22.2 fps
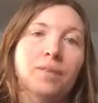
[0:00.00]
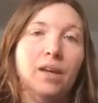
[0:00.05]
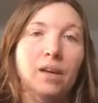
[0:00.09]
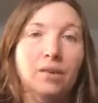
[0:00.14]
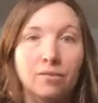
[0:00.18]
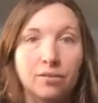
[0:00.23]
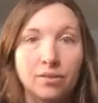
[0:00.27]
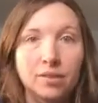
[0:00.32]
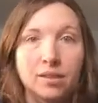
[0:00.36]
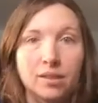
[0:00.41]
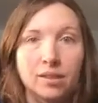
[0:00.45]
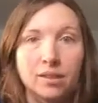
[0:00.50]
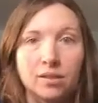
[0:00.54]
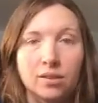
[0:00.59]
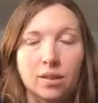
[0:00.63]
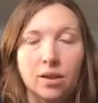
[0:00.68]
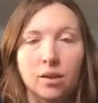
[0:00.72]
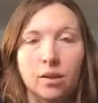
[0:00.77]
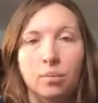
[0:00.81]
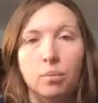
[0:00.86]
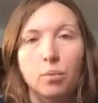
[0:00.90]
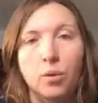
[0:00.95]
emphasis
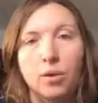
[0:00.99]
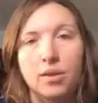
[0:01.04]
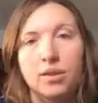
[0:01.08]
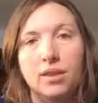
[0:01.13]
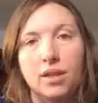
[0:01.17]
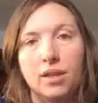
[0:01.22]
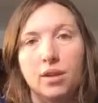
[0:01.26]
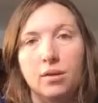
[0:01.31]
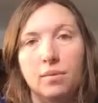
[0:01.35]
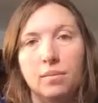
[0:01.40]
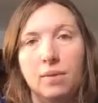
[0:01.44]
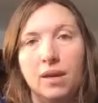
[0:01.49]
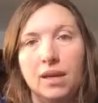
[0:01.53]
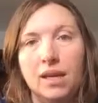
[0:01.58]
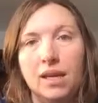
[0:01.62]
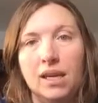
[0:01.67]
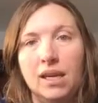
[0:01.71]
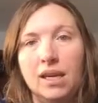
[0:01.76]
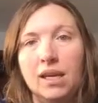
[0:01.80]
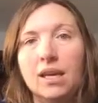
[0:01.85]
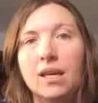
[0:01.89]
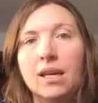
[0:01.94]
on a point that you're
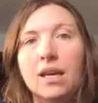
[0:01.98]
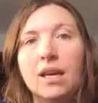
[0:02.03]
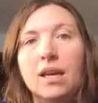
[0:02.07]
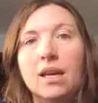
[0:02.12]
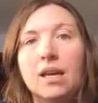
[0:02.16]
making.